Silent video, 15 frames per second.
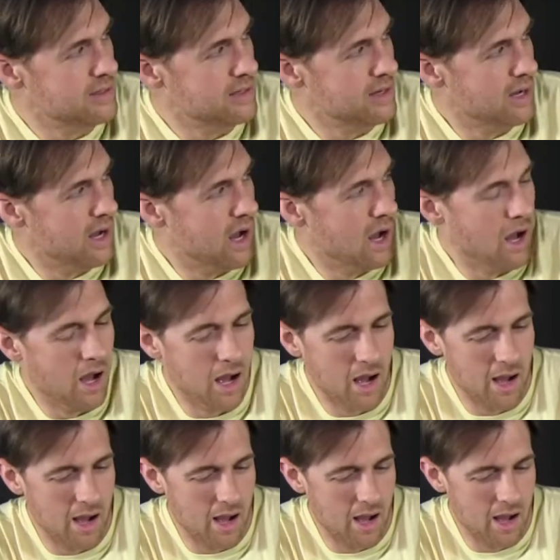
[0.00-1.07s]

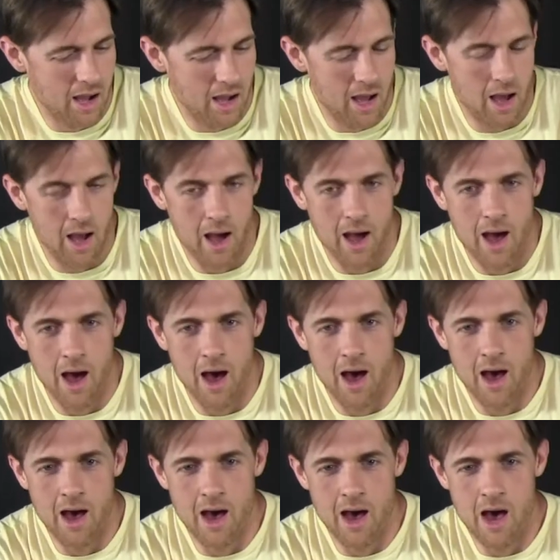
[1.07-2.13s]

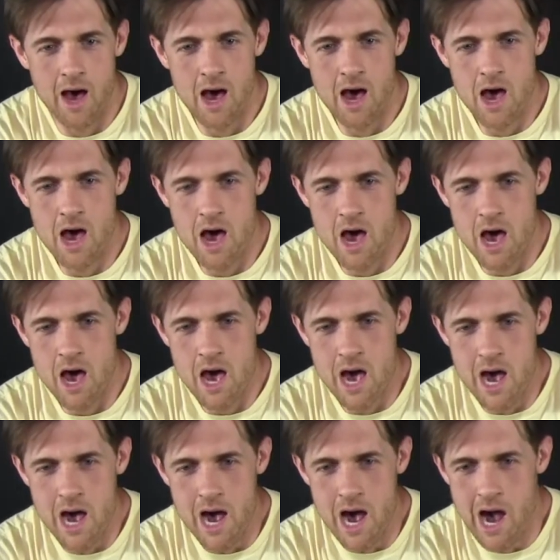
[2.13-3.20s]

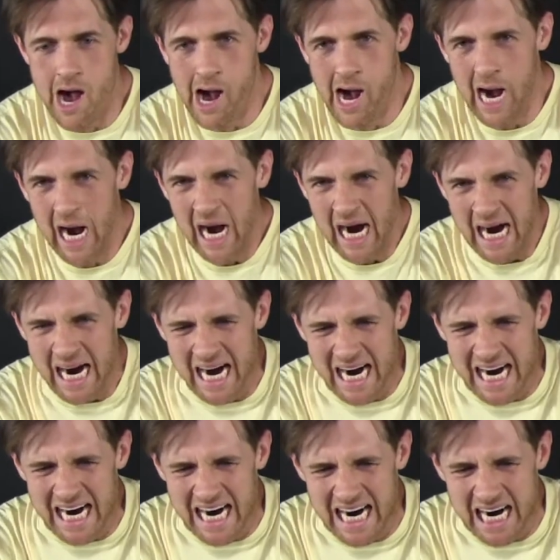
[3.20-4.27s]

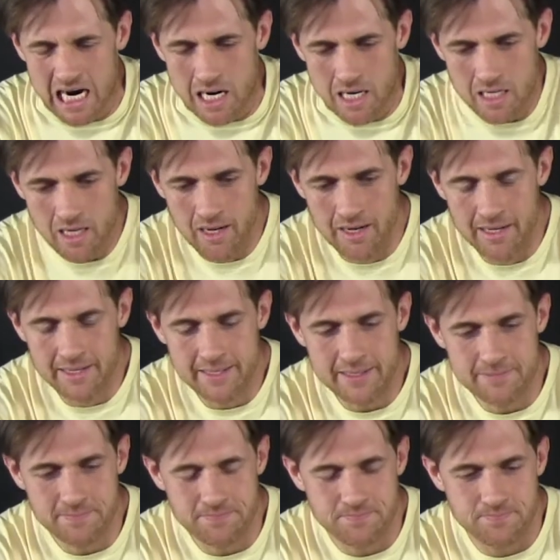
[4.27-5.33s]

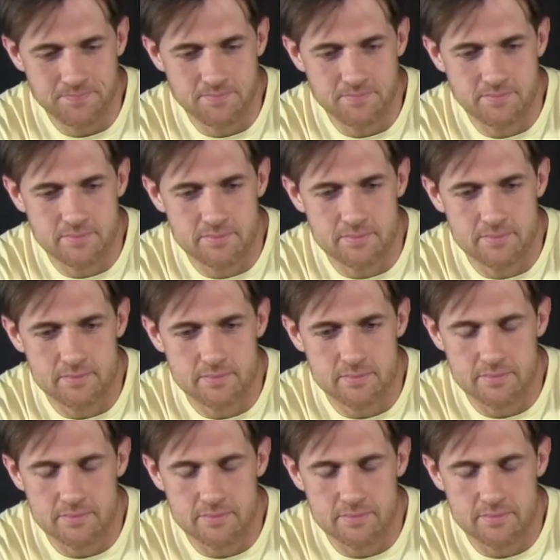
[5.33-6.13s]
No words are spoken by the person on screen.